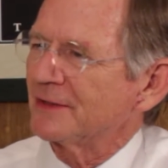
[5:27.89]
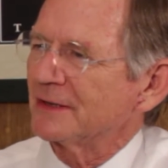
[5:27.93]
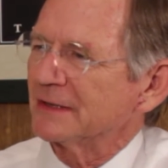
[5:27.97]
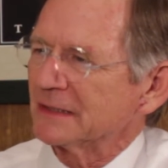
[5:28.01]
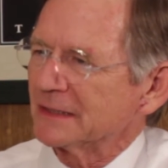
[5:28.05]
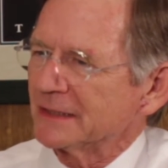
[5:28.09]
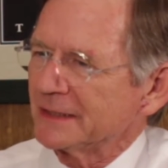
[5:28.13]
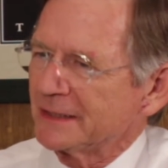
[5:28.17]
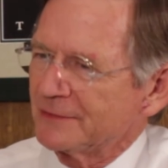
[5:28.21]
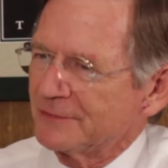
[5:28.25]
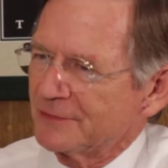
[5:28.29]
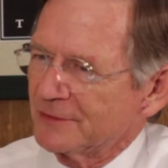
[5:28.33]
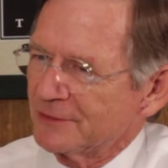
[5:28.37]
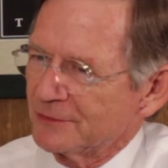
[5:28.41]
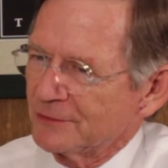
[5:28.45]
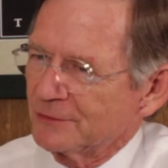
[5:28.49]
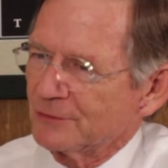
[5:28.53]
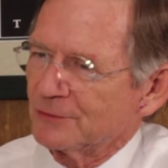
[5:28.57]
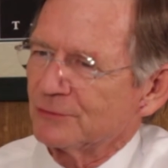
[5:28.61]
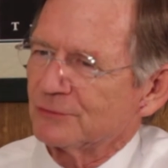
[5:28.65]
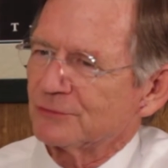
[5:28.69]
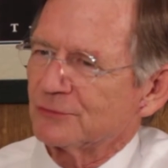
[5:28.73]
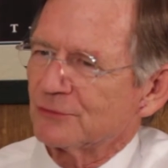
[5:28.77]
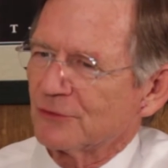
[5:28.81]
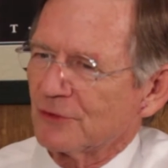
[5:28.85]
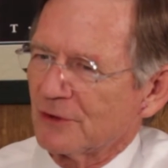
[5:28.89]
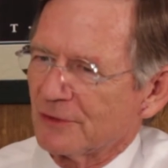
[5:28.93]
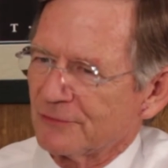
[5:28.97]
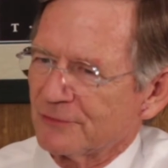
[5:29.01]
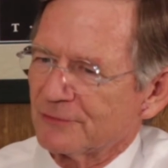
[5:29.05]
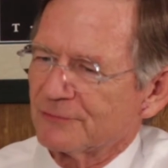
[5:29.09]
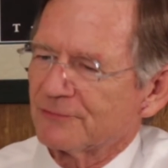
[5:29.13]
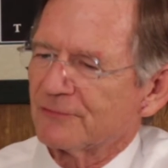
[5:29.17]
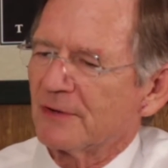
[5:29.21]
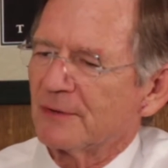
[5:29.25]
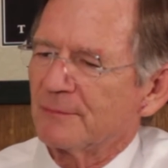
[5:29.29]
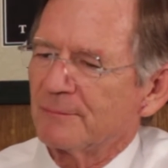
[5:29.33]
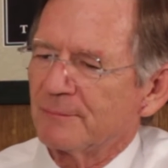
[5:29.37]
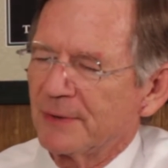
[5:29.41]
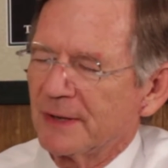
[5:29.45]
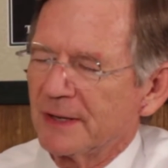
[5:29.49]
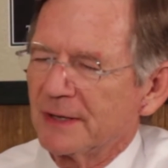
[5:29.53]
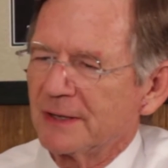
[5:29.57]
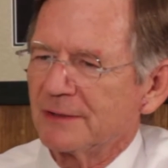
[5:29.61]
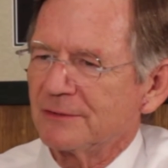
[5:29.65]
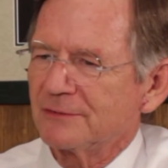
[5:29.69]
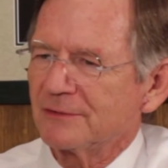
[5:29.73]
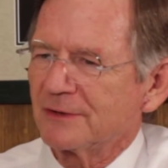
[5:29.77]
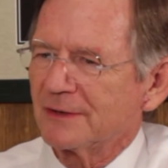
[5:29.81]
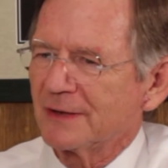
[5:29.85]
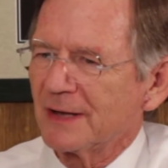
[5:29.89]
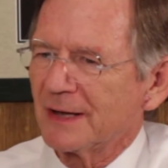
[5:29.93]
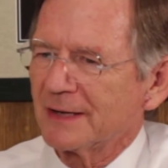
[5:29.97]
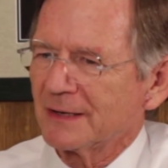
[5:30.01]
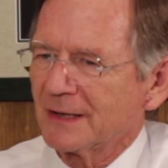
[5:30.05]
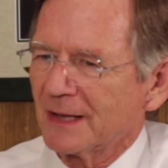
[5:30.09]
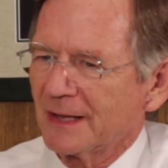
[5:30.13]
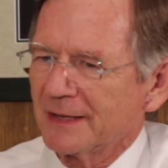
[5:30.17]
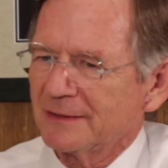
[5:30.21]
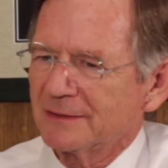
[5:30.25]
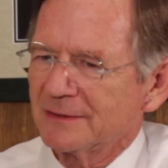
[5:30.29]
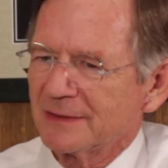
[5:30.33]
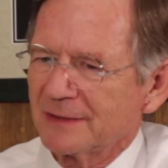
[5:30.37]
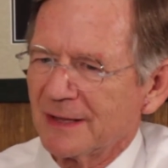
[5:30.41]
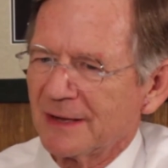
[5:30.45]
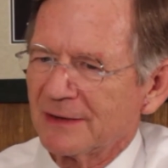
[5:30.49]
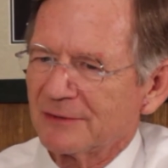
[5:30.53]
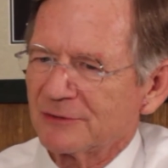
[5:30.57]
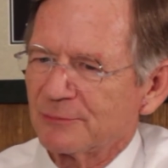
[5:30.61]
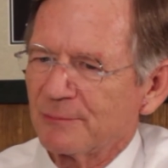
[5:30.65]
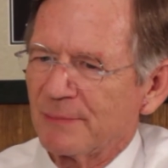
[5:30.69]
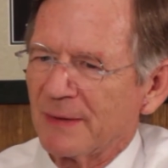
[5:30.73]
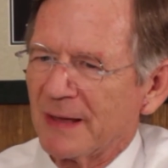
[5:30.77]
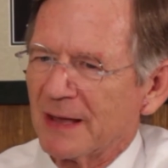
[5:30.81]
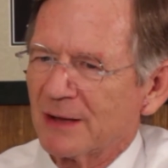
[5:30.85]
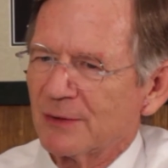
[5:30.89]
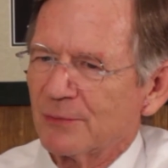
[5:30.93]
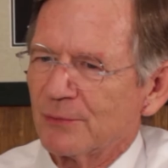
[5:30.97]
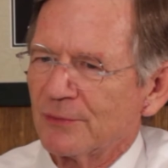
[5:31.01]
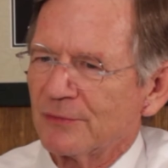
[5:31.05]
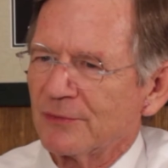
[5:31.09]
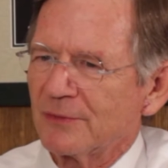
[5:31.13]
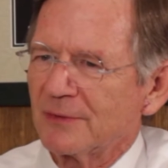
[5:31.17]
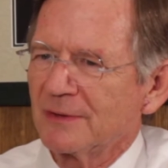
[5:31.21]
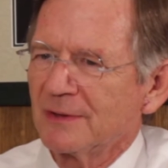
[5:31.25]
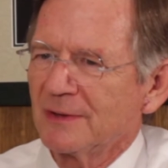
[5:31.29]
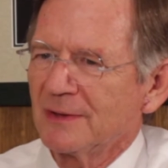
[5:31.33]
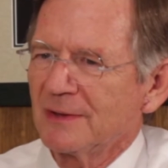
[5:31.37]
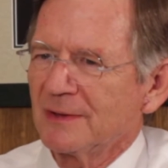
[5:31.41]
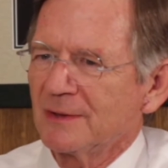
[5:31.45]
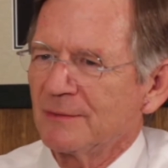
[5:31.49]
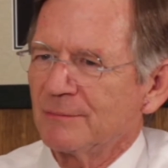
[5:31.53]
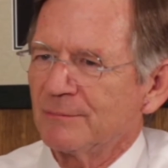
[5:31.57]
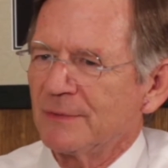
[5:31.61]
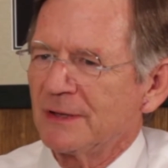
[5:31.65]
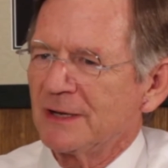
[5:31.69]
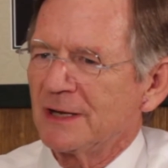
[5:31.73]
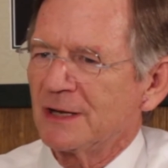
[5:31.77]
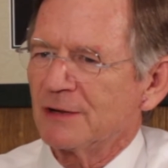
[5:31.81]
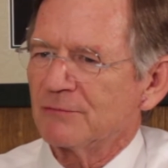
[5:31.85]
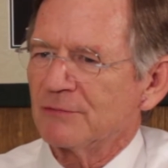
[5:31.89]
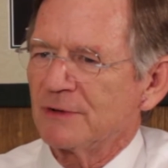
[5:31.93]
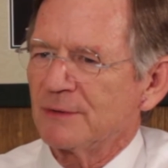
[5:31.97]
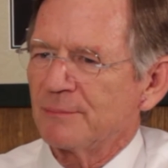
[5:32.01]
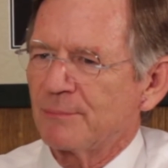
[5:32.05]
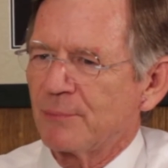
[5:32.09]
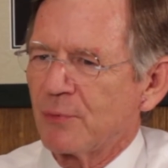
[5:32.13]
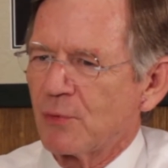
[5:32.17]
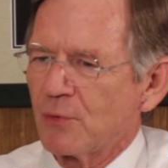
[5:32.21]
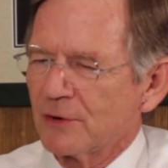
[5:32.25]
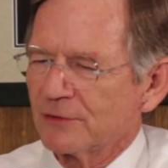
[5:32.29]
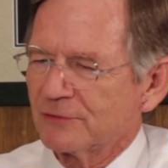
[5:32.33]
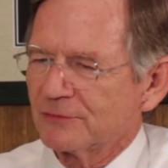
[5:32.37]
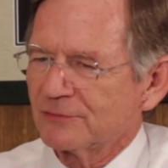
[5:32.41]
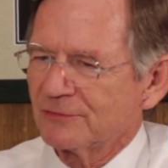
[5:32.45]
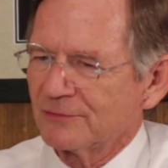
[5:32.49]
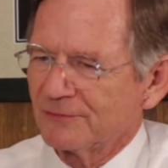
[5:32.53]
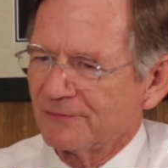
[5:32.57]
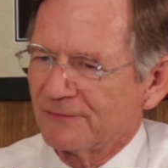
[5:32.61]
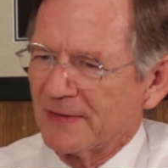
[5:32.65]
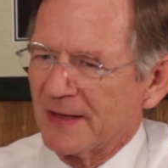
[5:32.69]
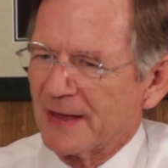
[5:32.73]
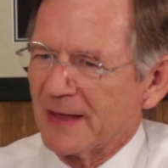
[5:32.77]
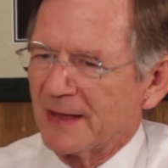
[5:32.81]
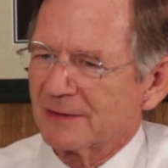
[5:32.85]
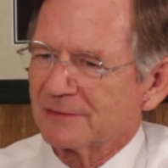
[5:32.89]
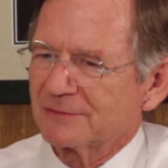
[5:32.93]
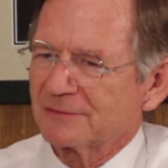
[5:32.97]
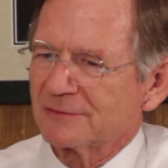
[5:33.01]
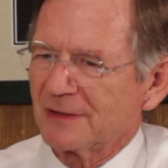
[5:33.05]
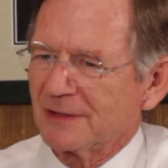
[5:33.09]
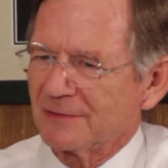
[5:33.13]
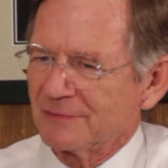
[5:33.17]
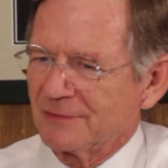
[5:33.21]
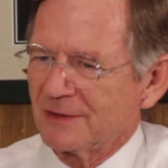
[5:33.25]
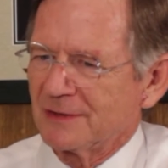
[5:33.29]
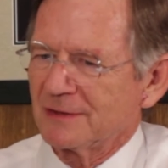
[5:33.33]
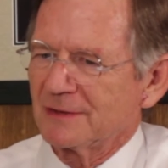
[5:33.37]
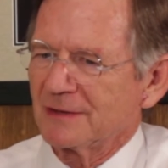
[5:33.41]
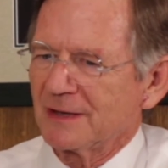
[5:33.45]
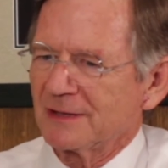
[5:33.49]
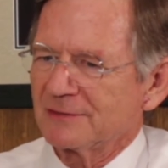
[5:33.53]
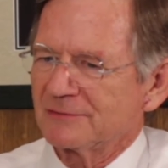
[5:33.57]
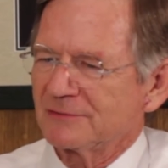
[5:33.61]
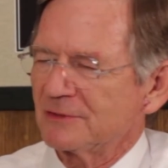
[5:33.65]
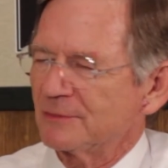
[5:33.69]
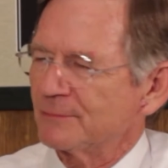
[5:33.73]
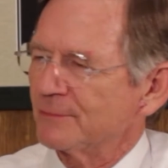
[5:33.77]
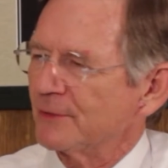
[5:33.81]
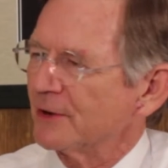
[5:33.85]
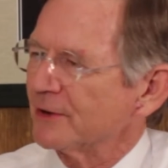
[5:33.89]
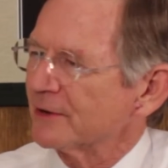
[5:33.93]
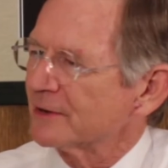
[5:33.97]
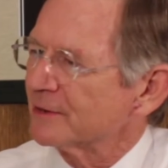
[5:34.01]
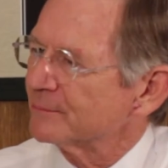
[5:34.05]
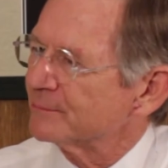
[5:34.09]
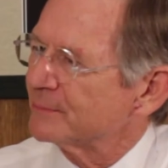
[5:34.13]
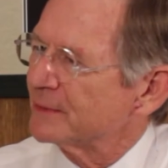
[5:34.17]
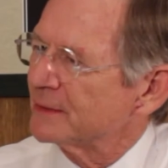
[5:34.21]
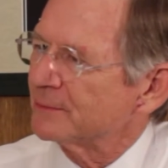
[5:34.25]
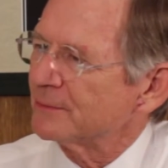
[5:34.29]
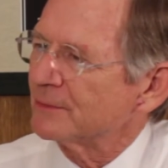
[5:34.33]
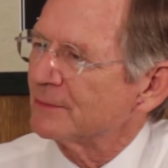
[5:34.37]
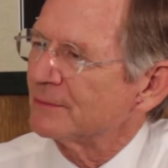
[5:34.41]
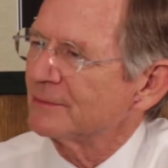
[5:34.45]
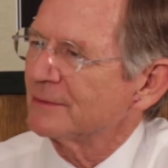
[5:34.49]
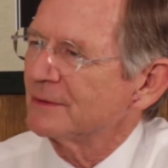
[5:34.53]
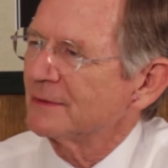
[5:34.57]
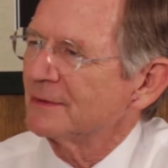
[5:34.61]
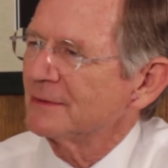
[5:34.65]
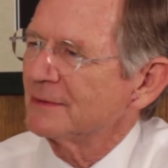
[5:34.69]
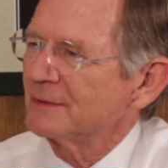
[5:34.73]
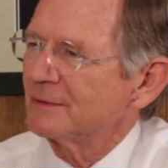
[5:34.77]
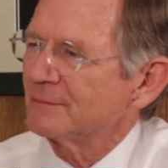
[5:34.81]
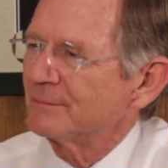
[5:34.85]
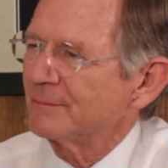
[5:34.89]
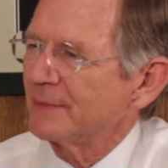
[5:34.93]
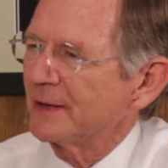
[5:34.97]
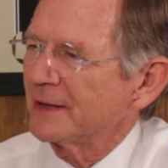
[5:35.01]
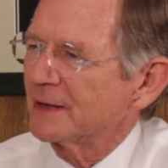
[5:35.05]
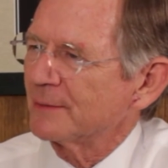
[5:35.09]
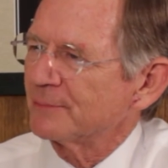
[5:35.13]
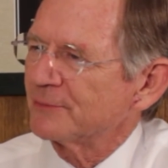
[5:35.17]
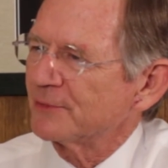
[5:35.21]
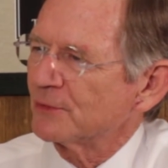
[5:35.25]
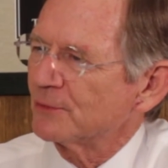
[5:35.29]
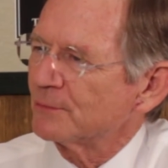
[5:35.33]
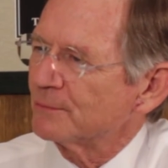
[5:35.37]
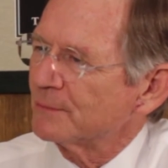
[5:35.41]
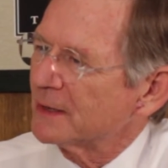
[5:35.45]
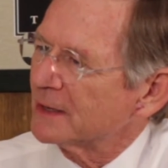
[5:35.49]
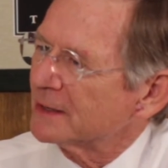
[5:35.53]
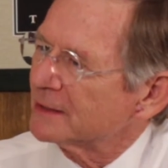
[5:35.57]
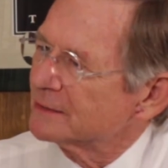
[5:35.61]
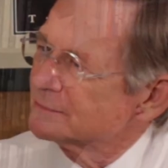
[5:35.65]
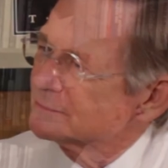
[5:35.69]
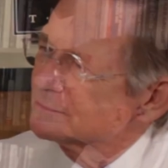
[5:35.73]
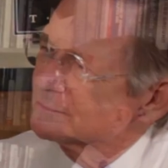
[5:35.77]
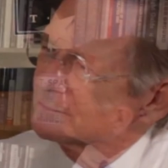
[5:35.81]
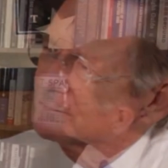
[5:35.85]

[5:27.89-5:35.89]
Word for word: that lead the news or on the front page. And I'd like to get us back where the media reports the facts and then lets the American people make up their own minds.